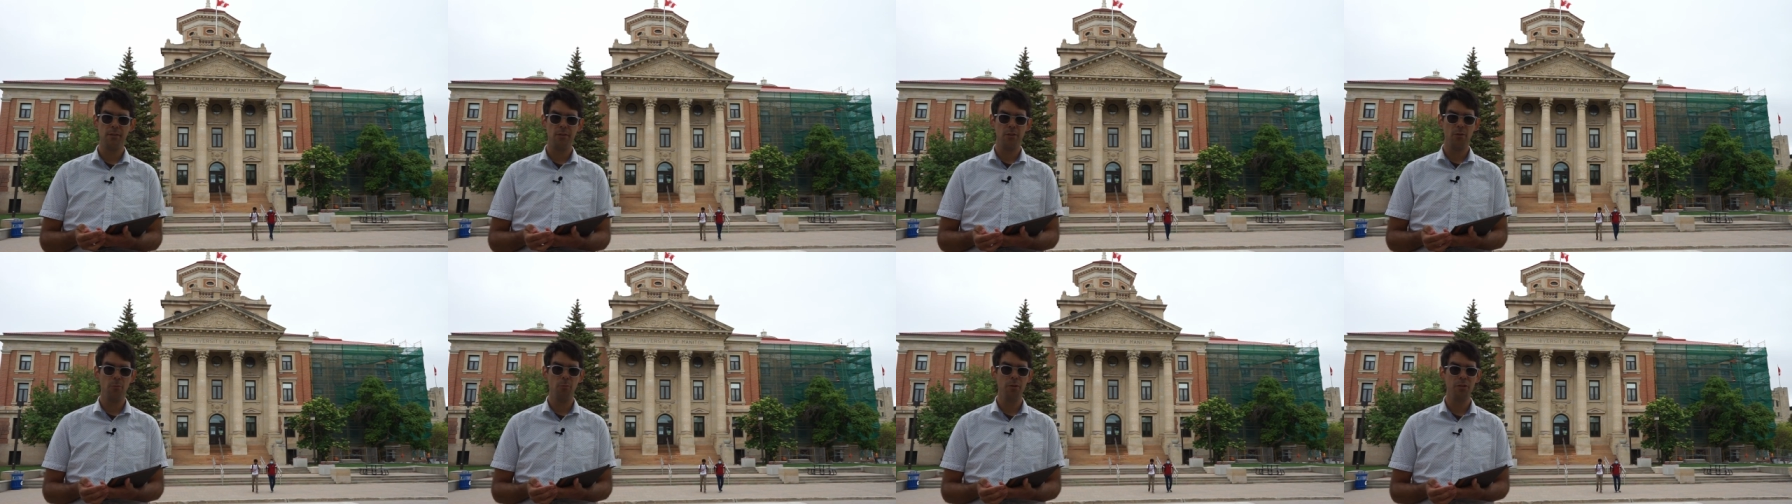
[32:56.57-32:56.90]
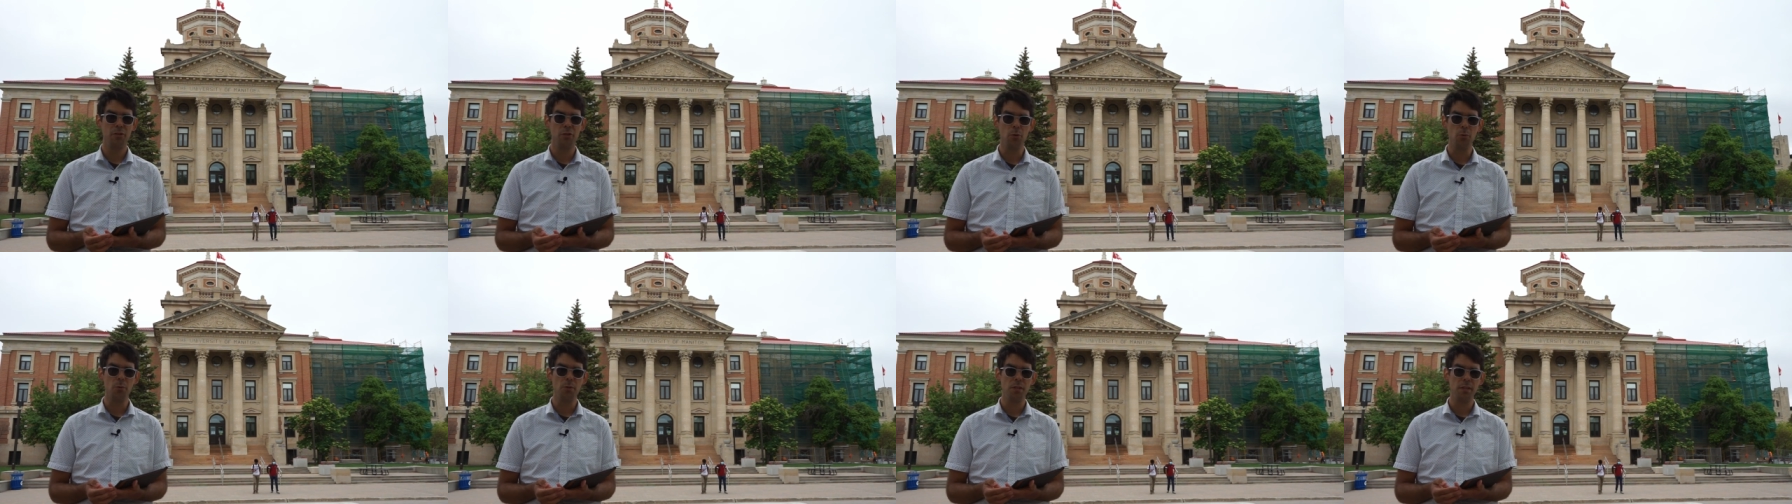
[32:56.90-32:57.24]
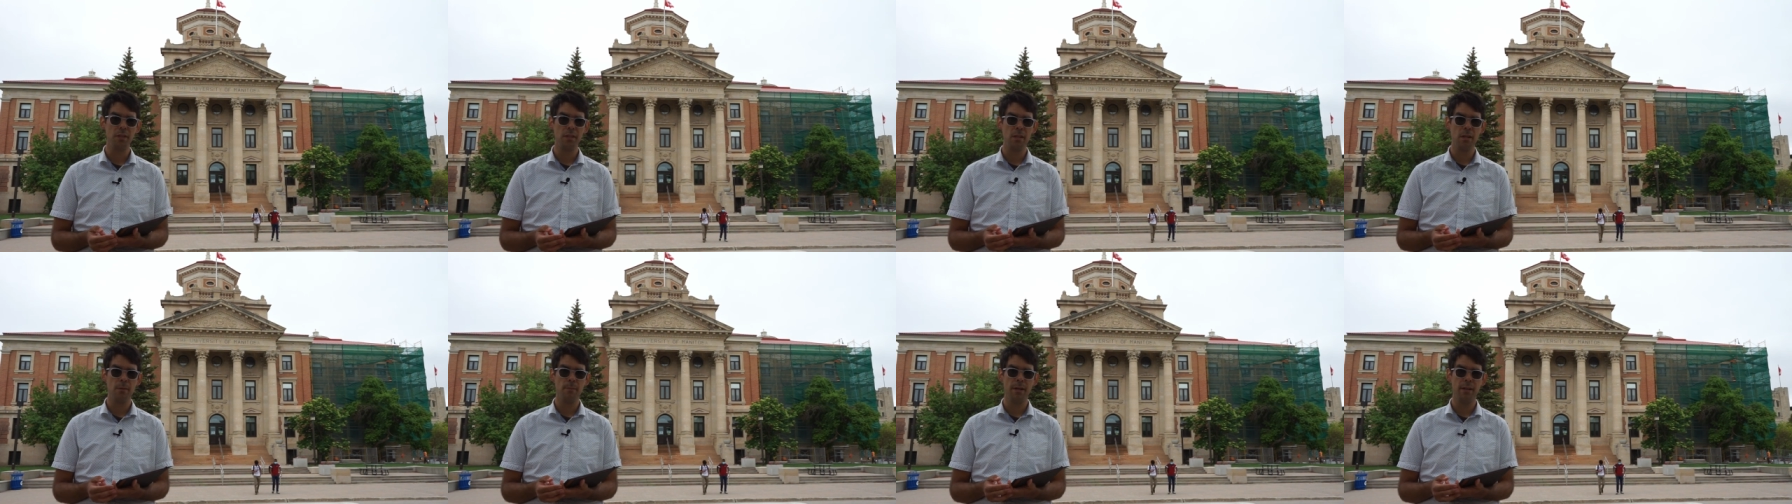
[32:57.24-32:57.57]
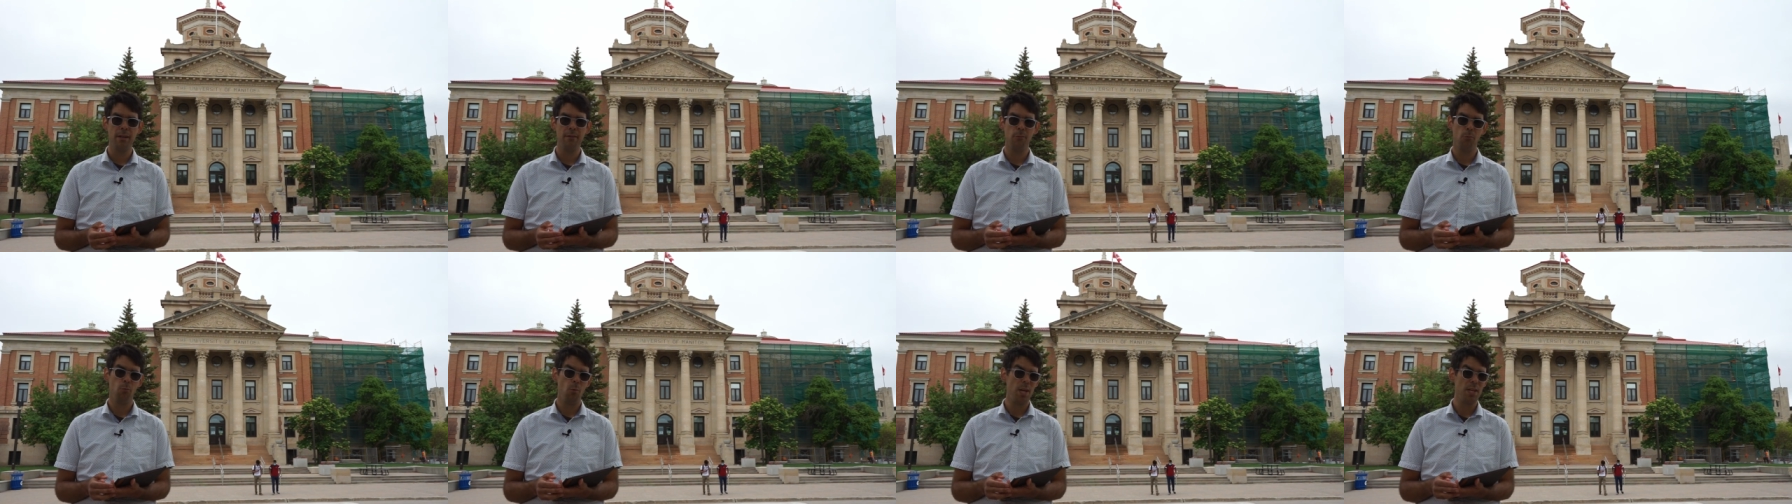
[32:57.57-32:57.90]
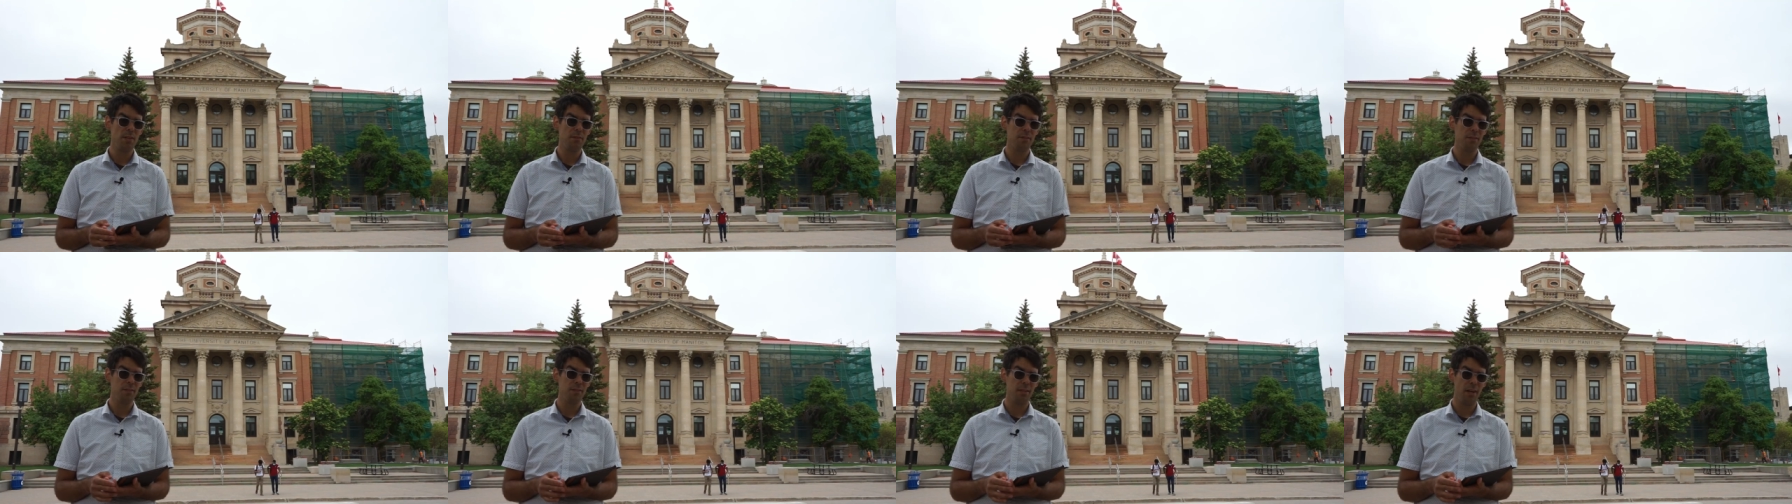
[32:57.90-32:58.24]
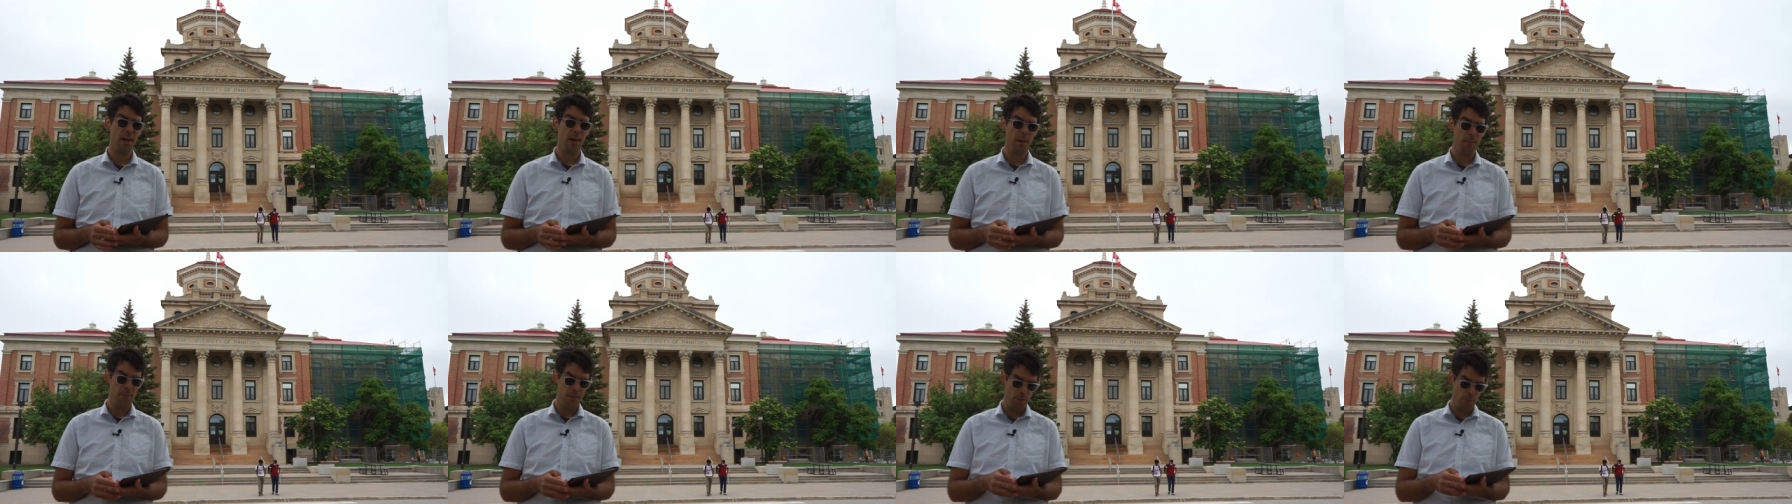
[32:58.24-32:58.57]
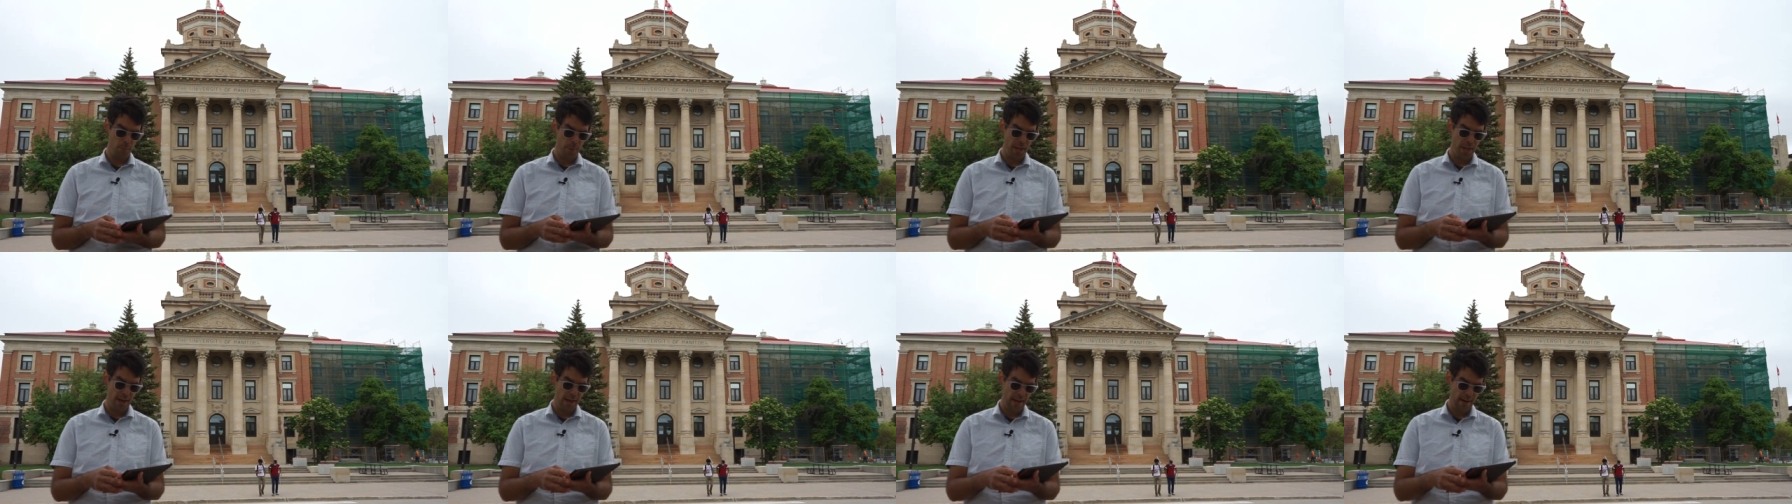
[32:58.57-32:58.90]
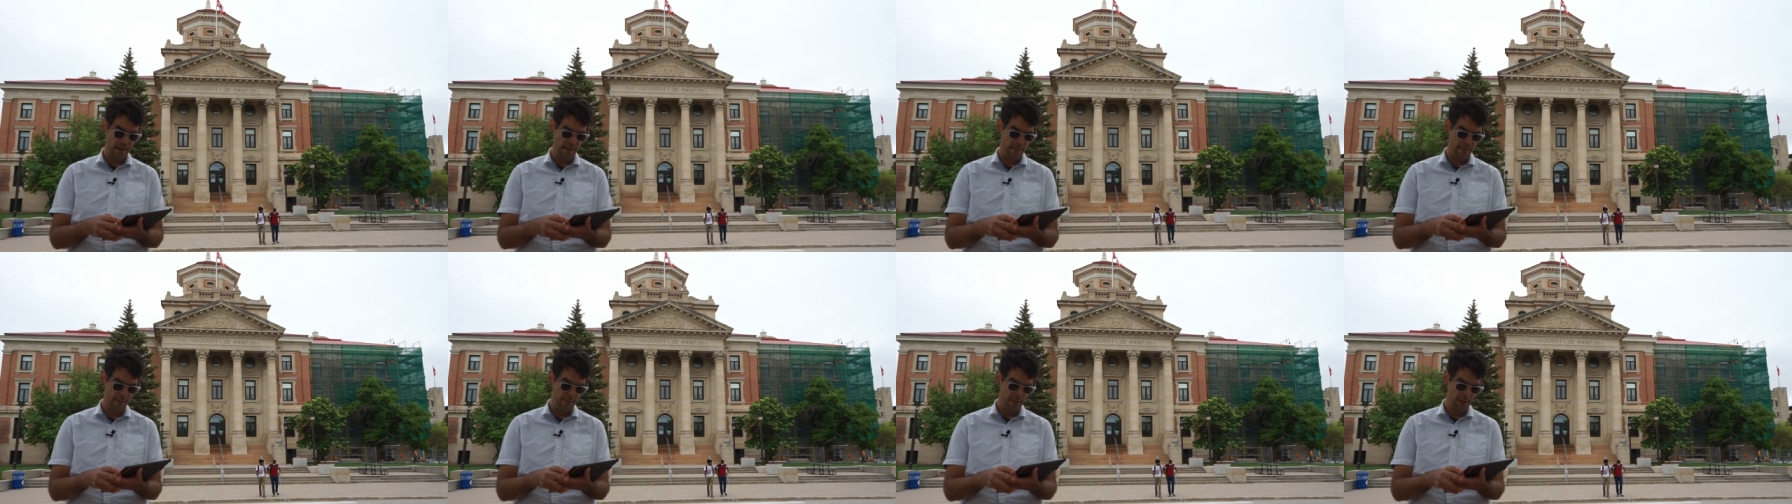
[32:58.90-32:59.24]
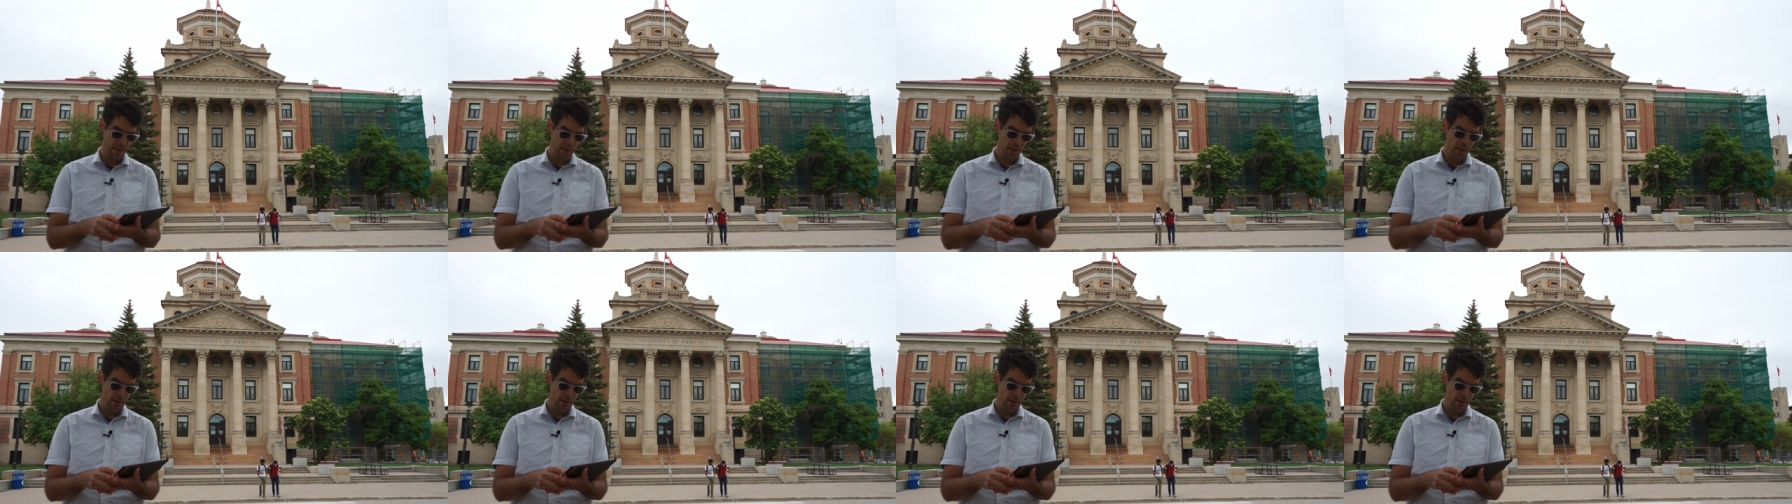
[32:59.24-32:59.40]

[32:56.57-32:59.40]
so reducing the amount of wasted time that we have.